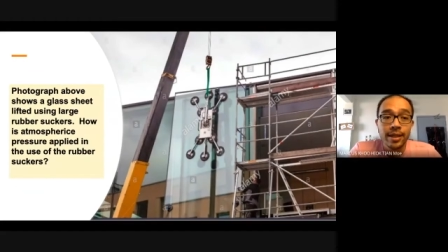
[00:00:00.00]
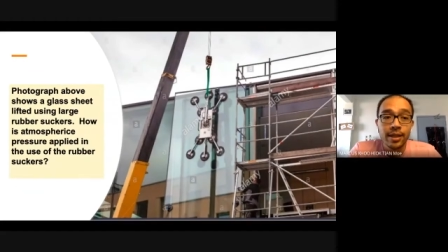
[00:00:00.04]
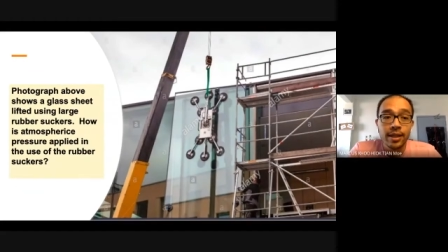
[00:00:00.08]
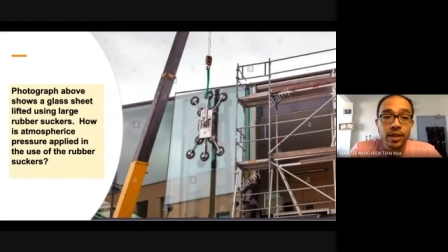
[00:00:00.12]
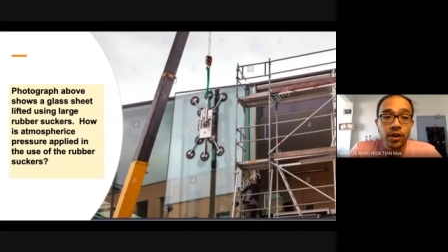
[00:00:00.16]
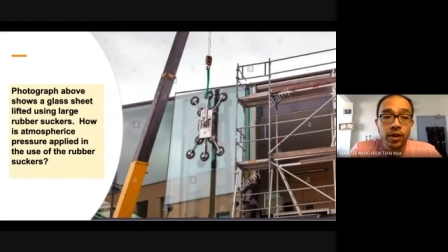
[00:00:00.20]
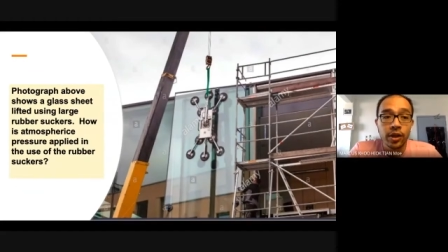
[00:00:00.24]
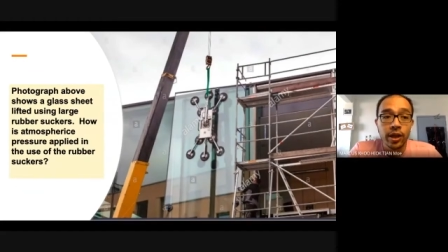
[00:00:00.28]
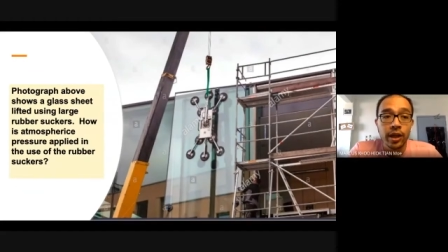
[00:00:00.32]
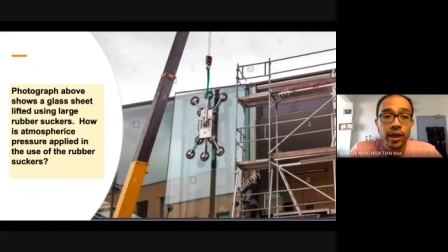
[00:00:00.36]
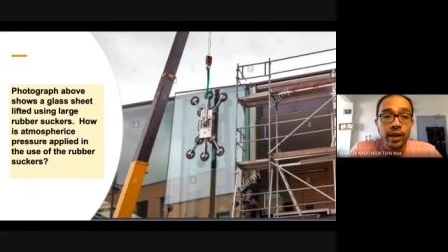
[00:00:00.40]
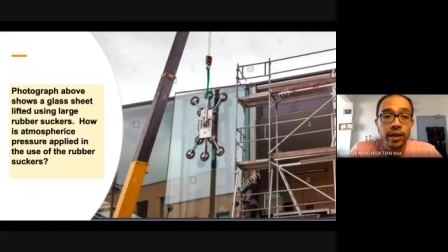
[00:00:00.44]

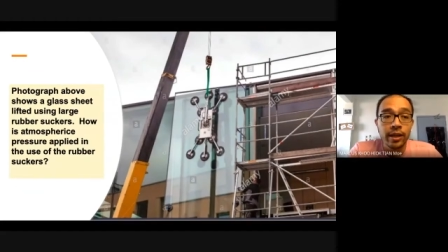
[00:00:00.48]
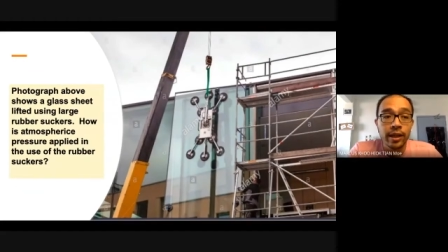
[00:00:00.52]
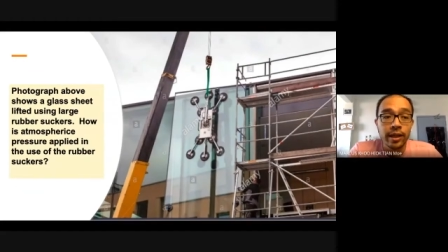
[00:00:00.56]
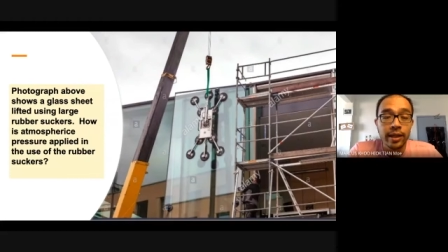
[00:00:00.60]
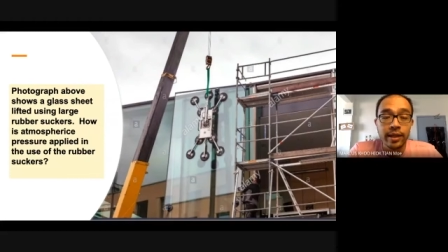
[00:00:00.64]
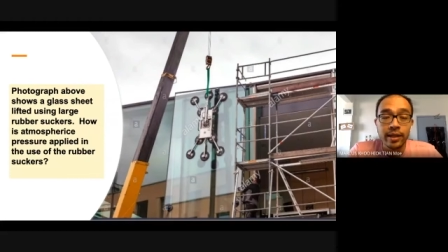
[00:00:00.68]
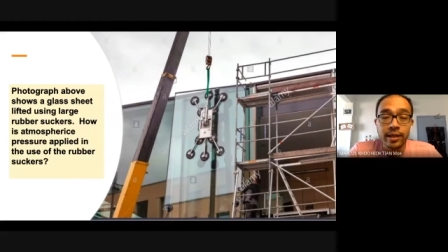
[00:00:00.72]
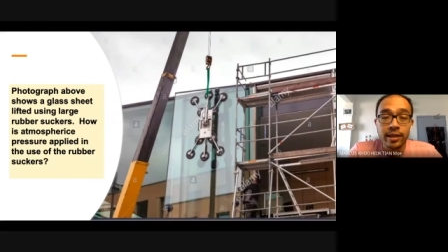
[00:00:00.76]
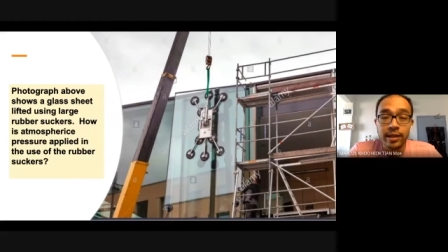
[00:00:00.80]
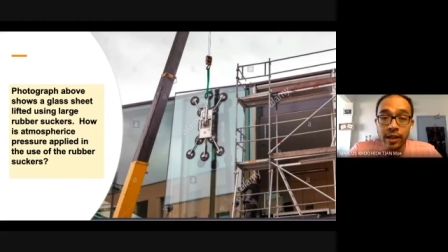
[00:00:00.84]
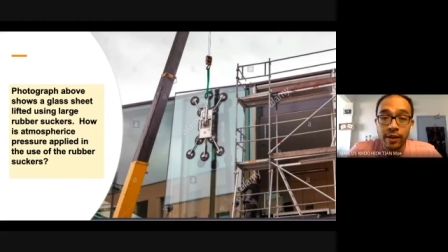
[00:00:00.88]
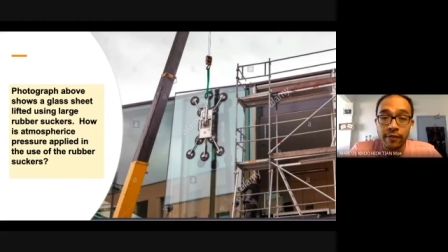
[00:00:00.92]
okay, that
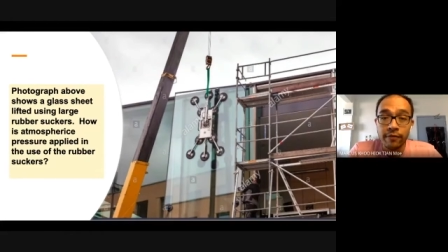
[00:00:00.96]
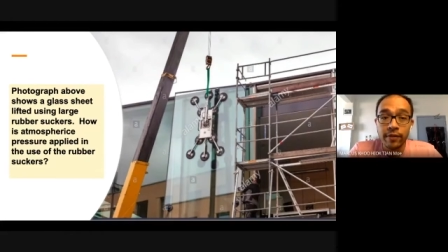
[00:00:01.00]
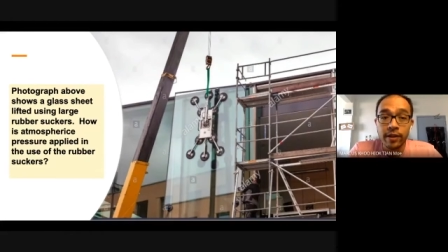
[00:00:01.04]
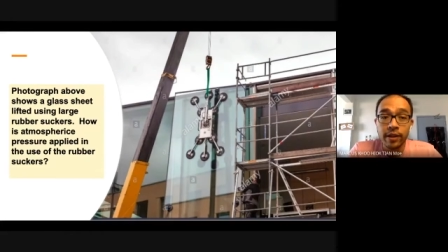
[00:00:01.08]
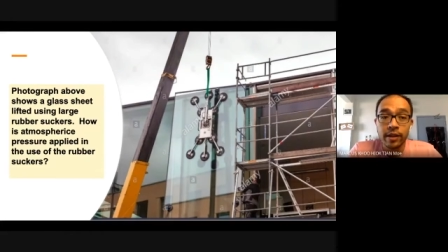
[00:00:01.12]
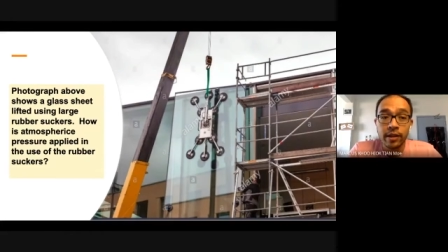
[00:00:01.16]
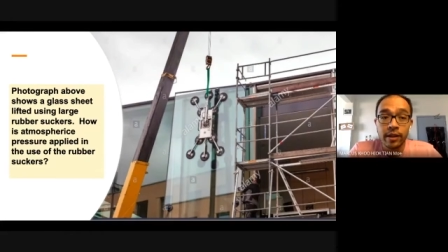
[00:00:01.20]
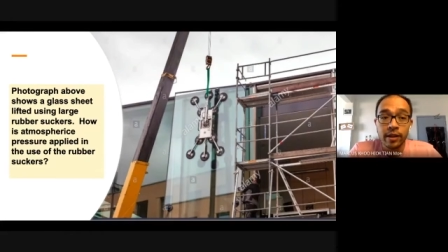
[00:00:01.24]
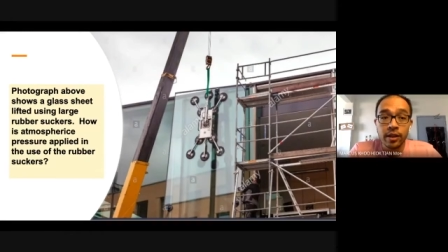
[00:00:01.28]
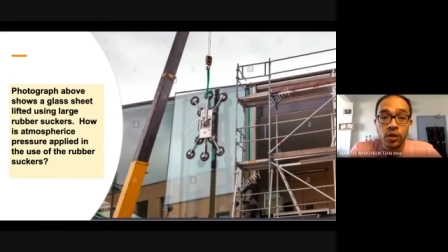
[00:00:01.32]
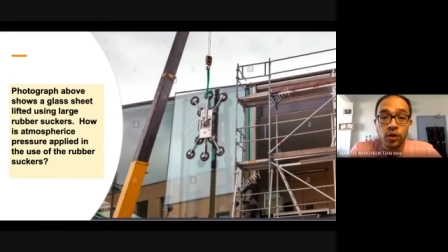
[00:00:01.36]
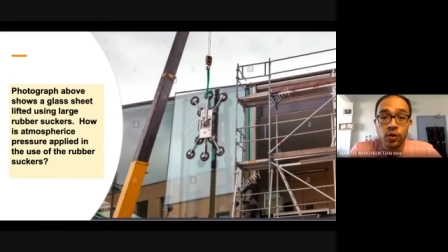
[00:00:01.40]
is
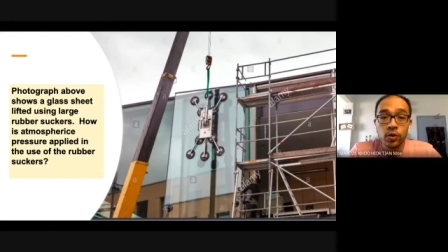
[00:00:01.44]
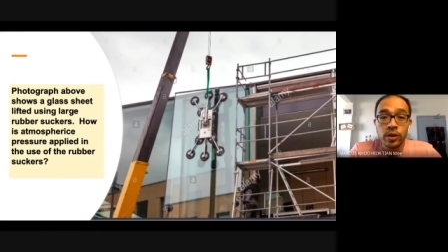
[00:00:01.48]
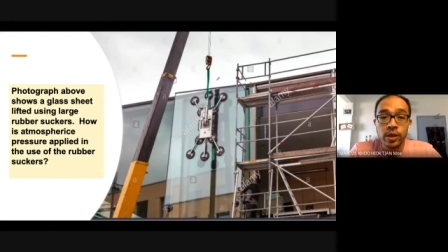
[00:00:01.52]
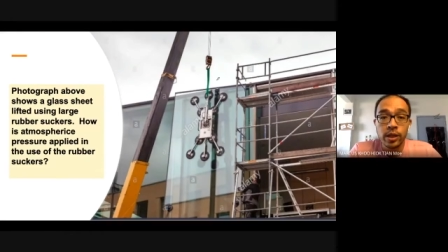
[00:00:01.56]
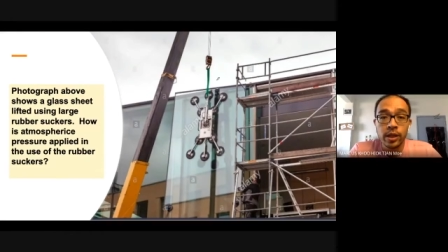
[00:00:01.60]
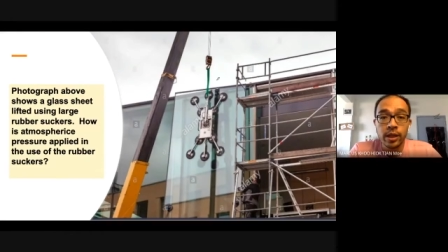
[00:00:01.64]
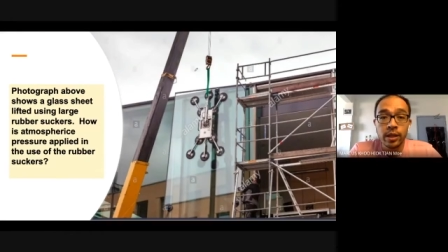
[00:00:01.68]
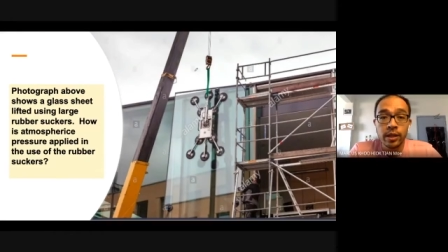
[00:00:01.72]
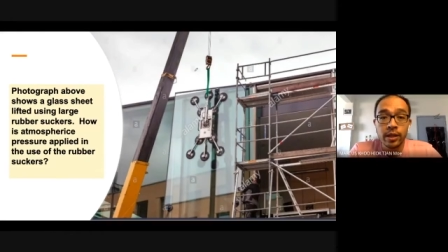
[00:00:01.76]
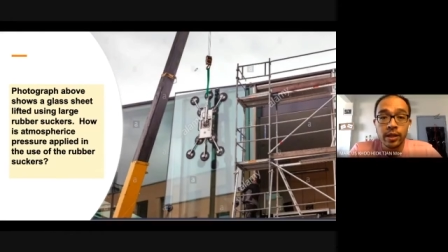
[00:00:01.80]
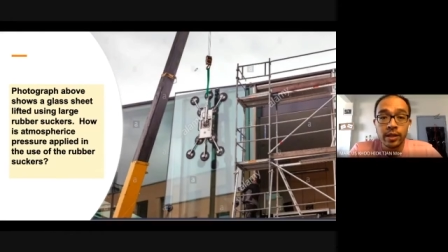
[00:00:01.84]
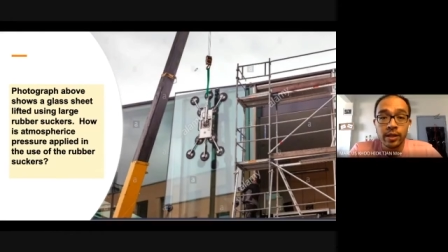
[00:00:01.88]
lifted
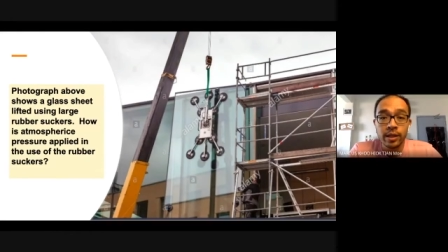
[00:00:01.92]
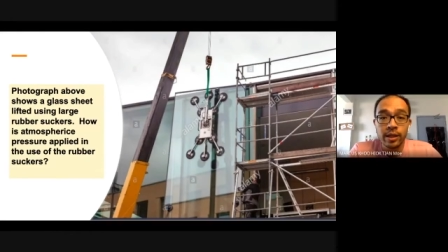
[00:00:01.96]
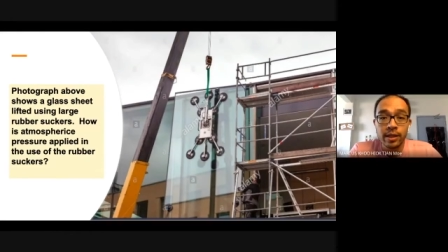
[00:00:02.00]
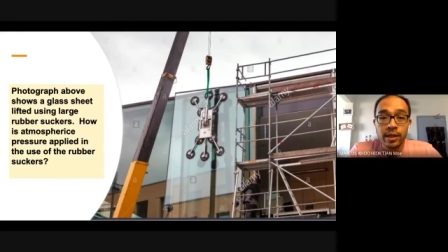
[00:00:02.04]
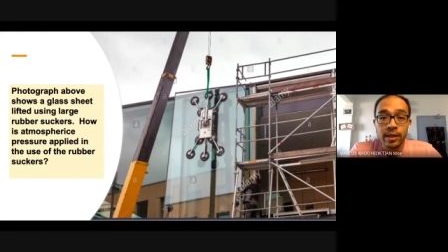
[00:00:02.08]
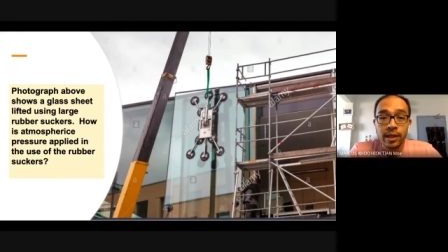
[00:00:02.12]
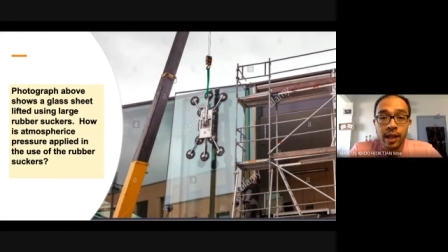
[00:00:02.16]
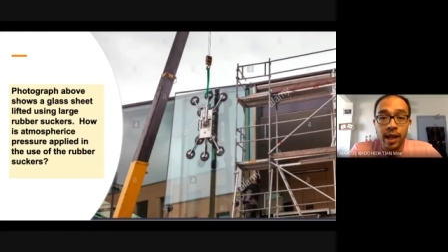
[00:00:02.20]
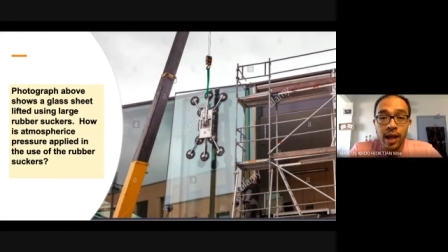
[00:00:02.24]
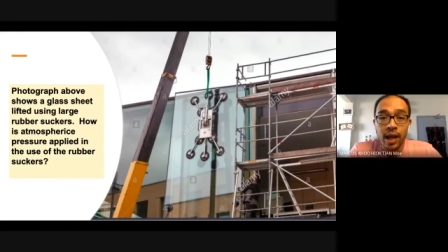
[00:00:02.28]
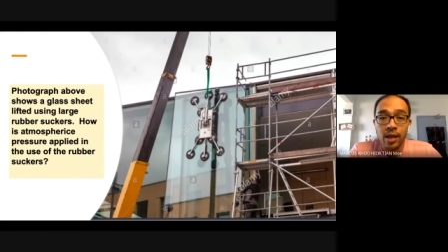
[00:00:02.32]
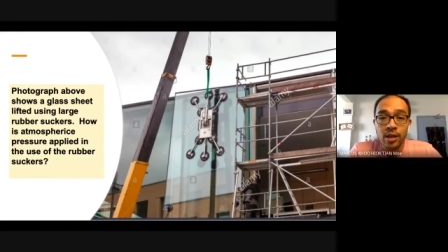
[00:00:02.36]
using this
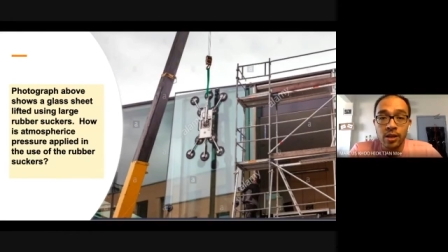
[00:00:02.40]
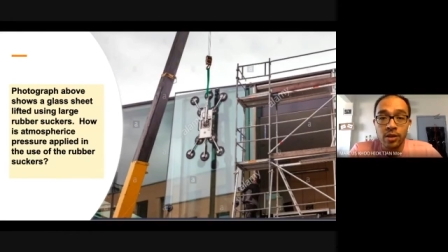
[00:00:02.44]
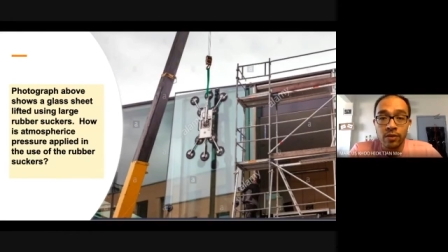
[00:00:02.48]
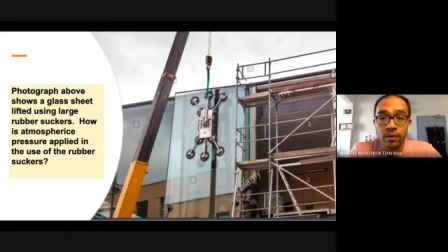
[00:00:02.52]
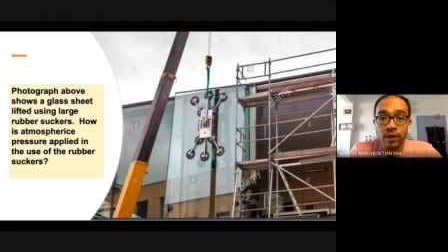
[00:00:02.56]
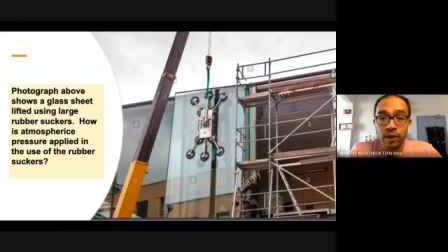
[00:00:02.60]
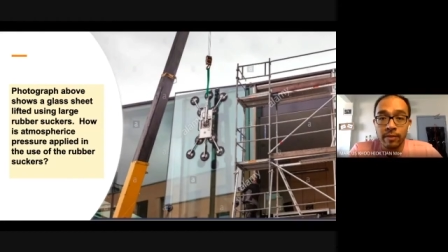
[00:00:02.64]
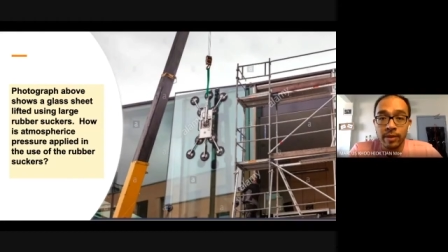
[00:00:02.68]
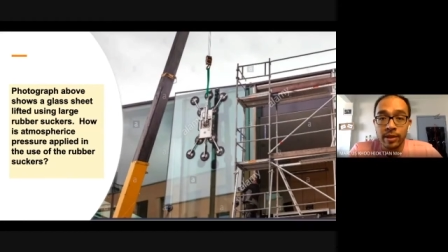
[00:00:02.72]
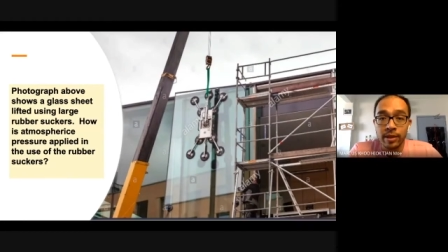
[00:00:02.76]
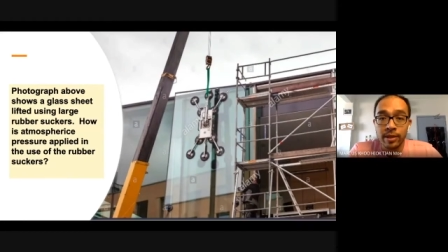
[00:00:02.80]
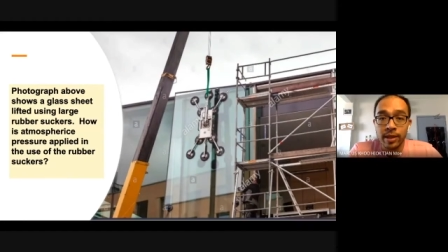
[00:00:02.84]
large
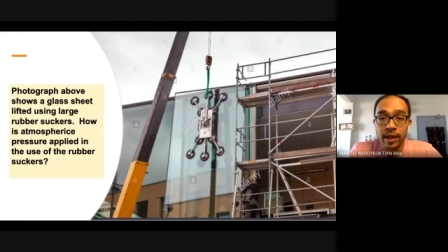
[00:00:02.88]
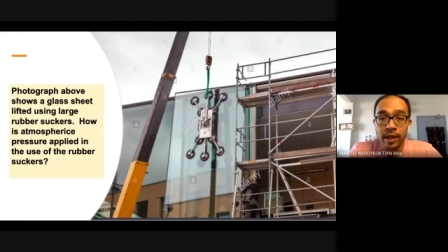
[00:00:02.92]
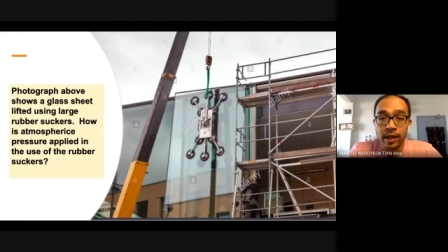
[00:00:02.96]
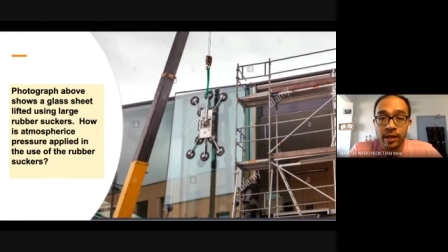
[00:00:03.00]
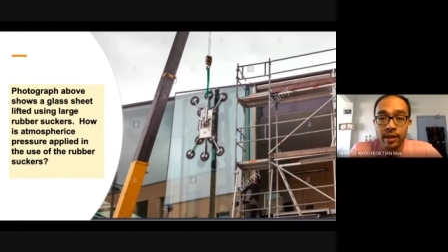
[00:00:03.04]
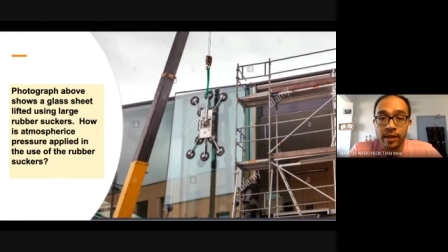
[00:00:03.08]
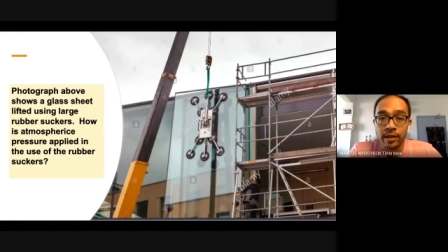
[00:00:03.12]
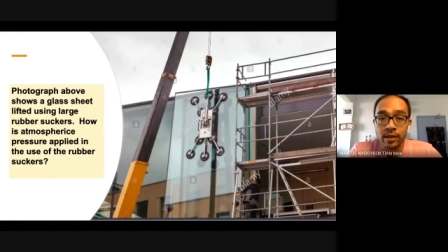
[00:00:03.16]
rubber sucker.